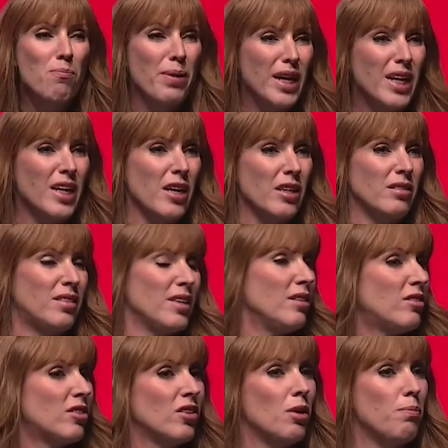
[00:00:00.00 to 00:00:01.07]
billions
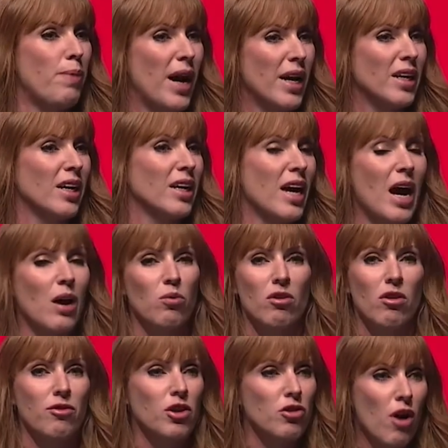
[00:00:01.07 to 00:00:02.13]
into the bank accounts
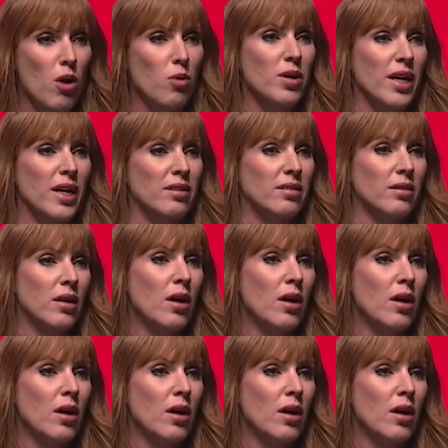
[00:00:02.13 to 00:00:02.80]
of cronies